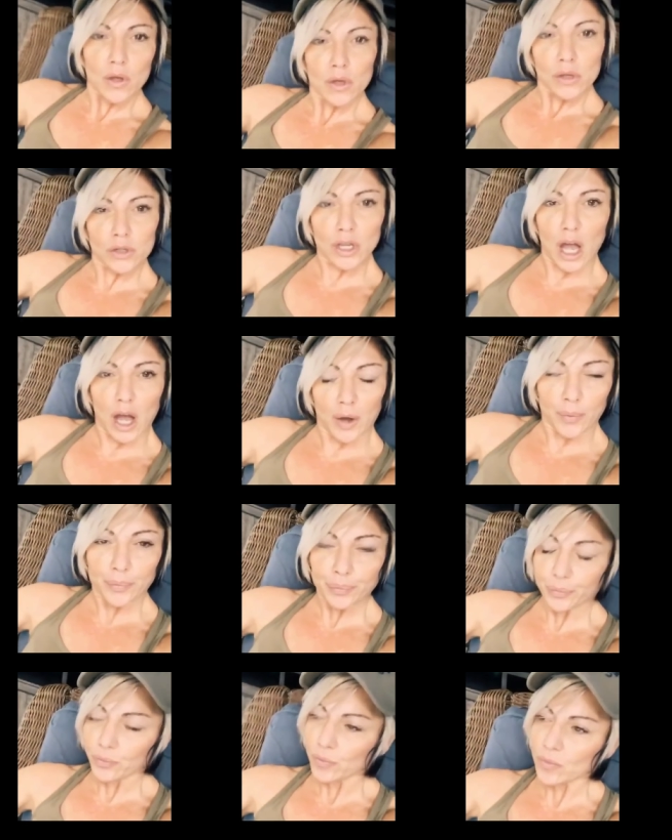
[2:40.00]
So,
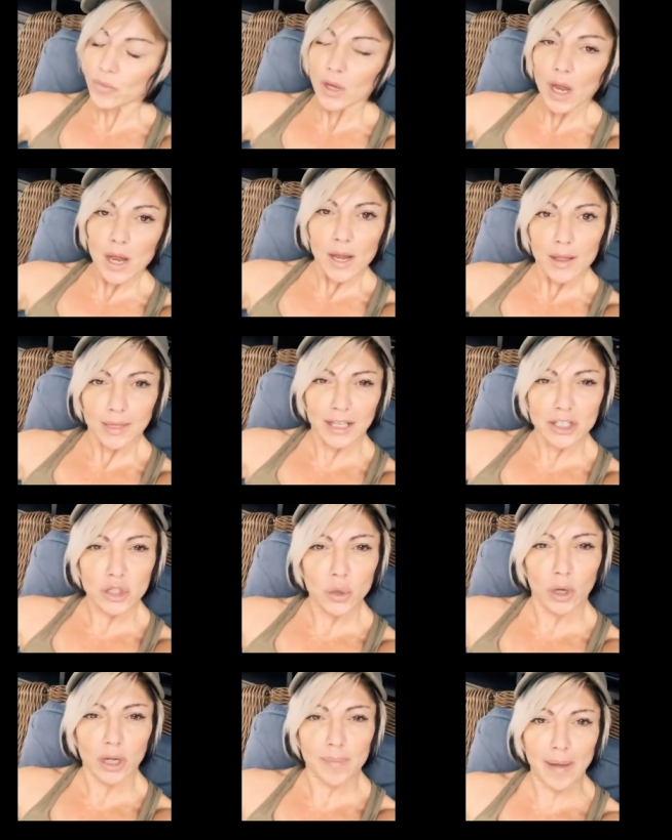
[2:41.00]
let's
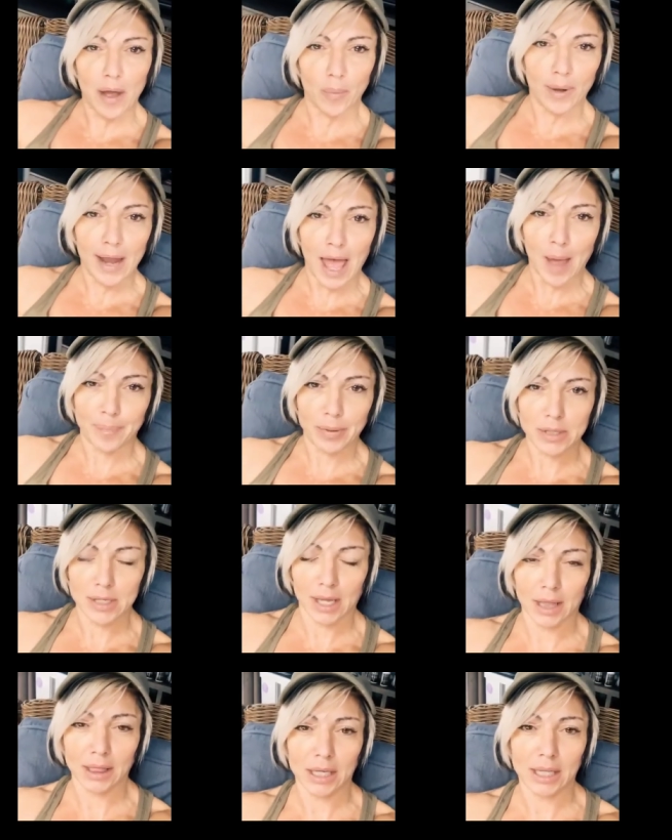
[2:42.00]
talk about what happened
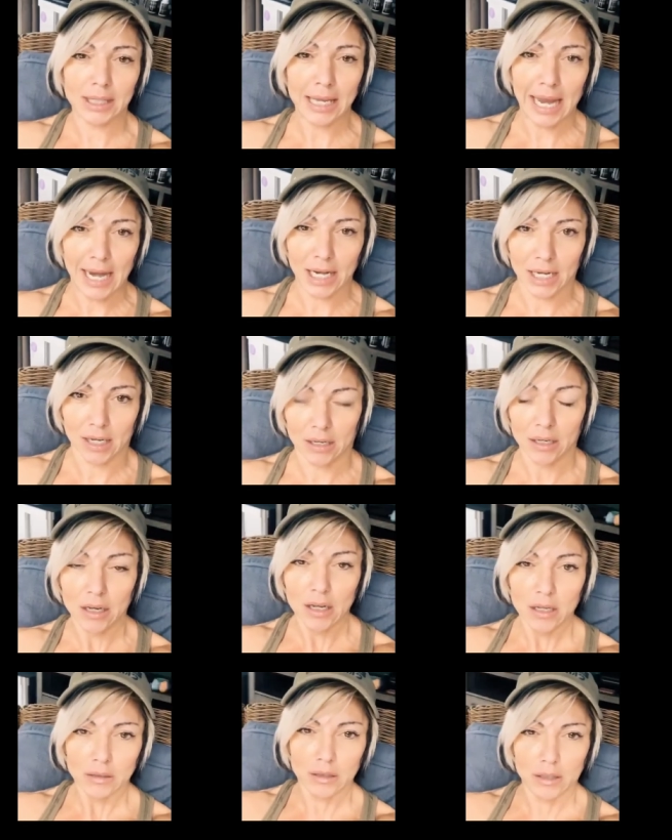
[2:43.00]
to little Cannon,
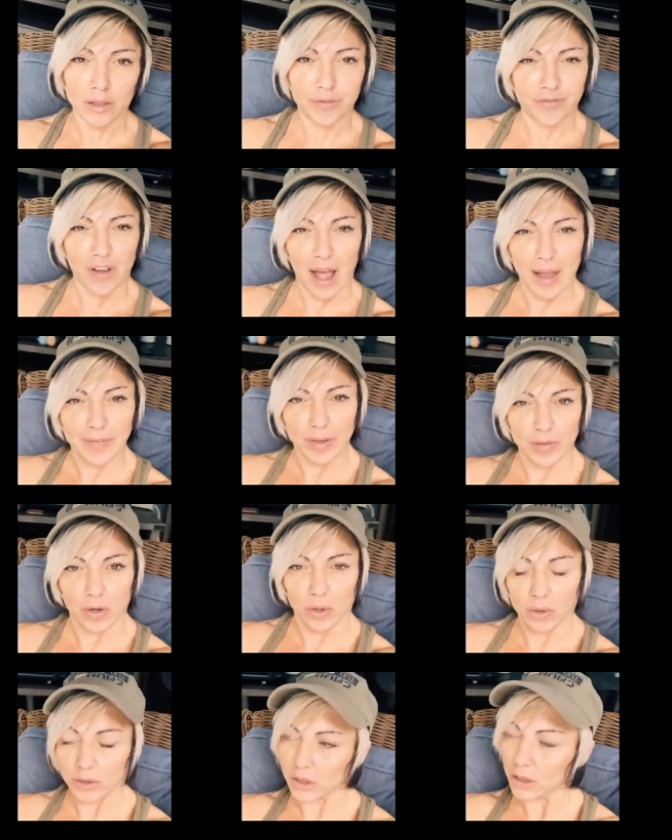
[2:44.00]
little
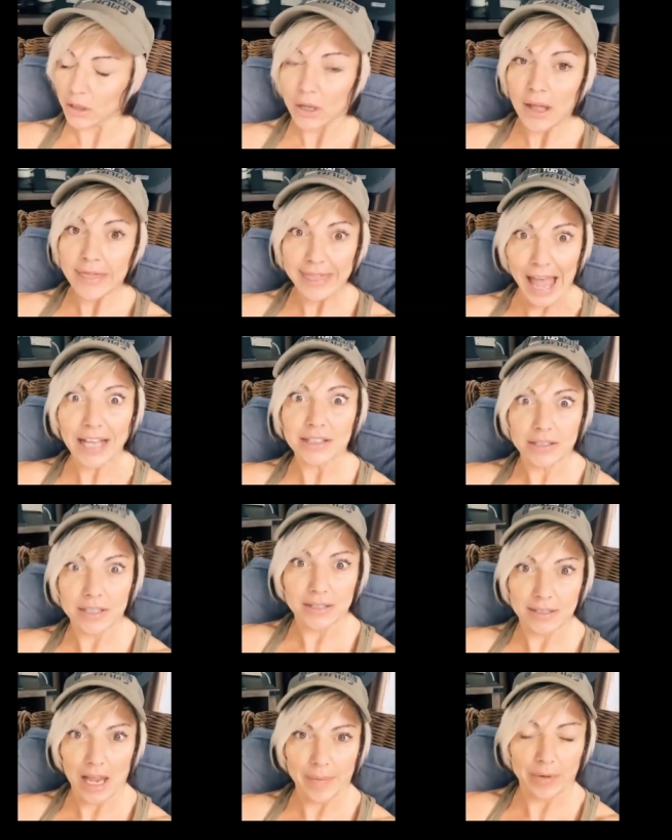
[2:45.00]
five-year-old. That's
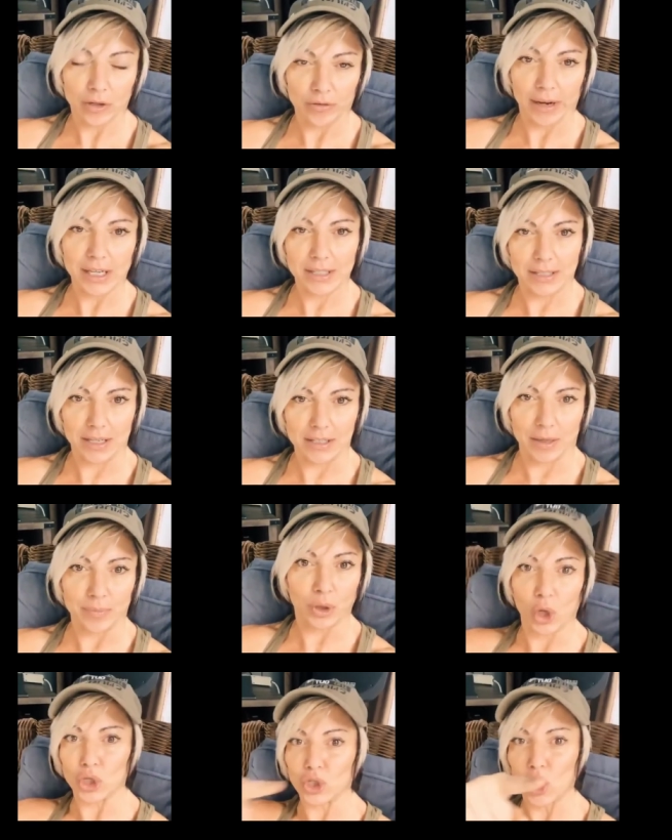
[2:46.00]
systemic racism
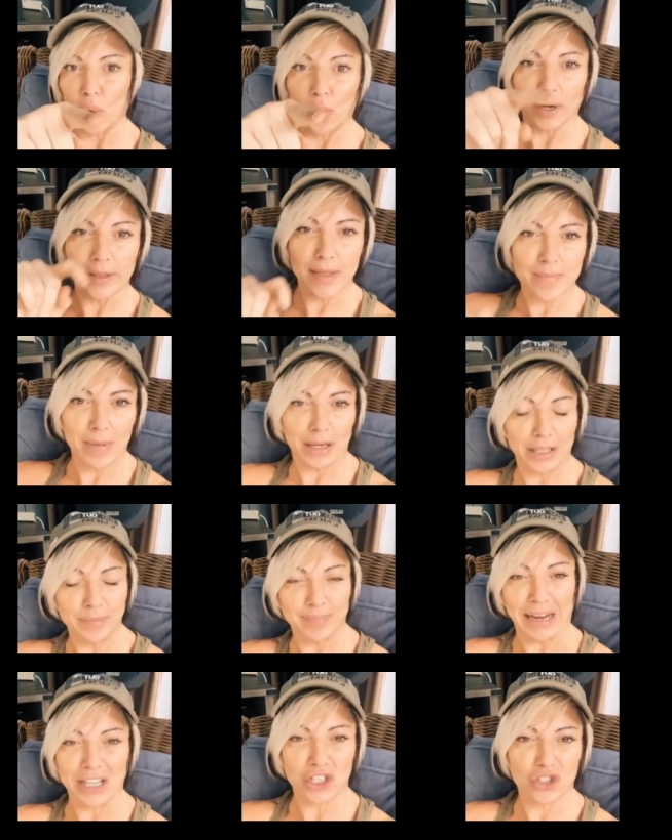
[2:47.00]
because no one in the main
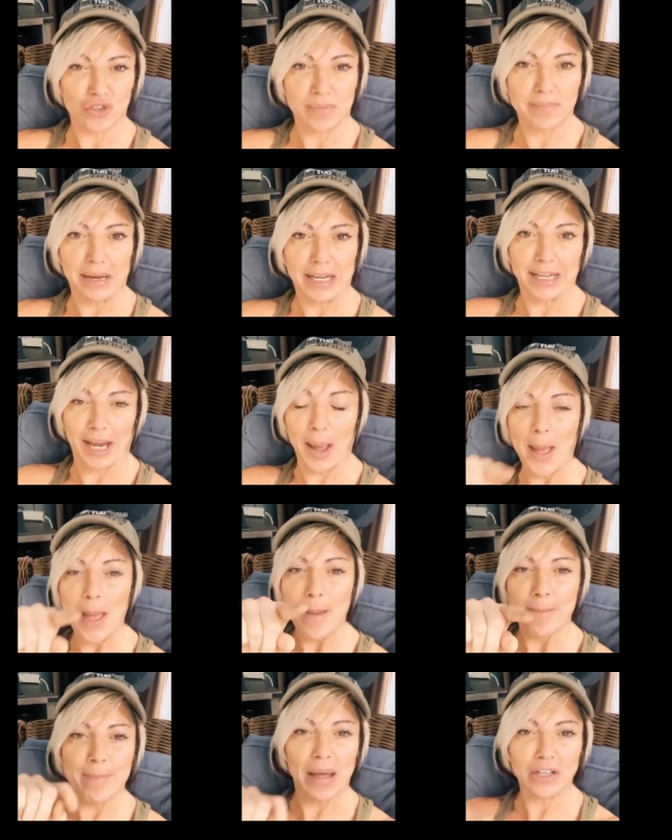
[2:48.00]
mainstream media
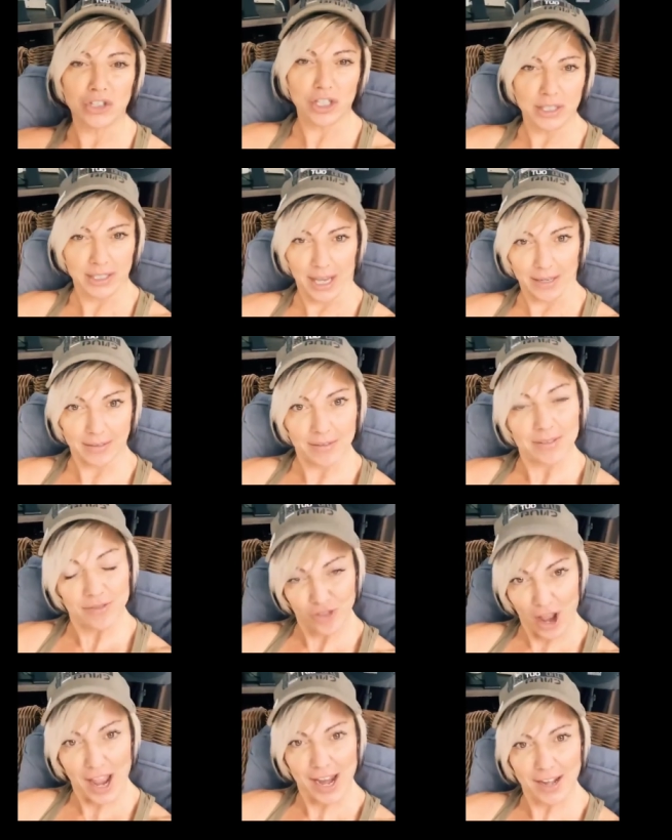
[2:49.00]
mentioned it,
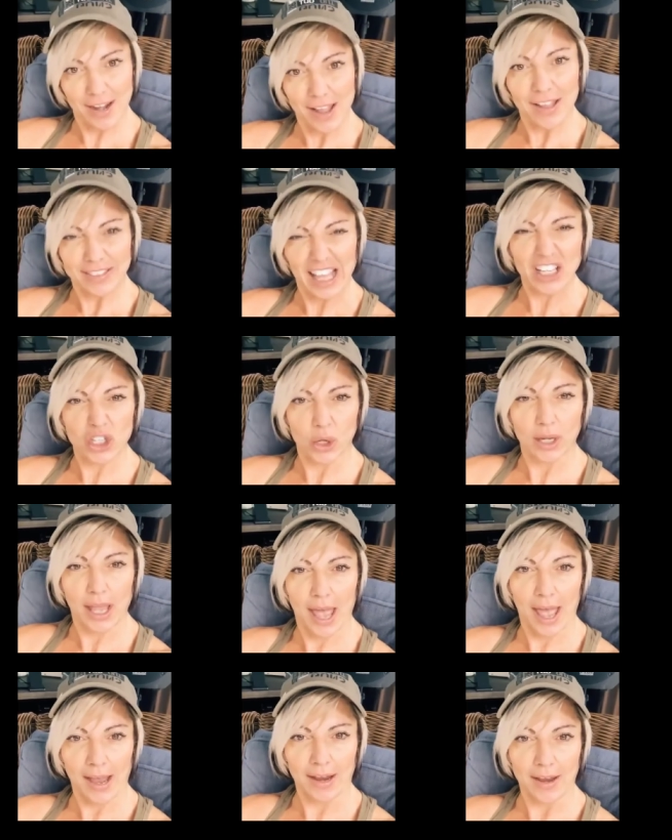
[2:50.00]
right? That's
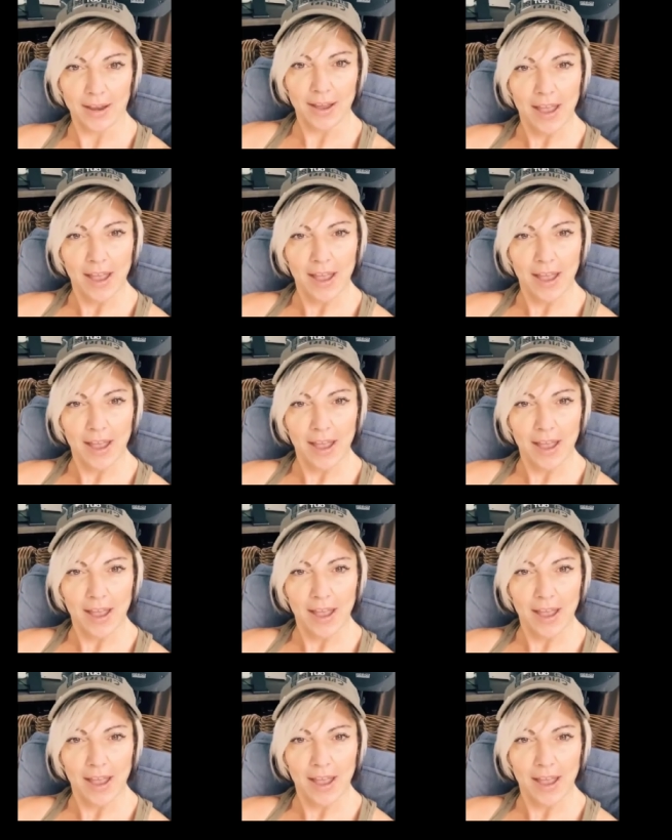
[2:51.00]
okay.